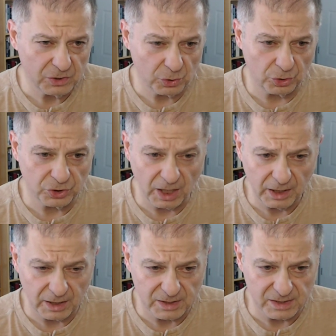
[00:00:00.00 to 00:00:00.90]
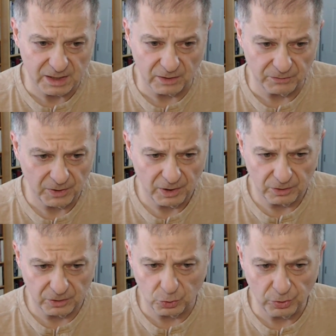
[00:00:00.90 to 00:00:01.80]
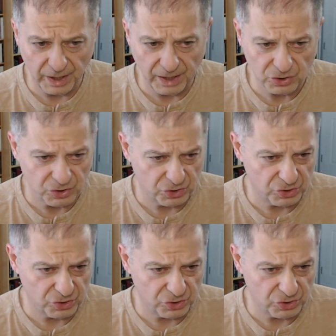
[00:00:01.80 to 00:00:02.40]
So you're telling us, instead of the two natures,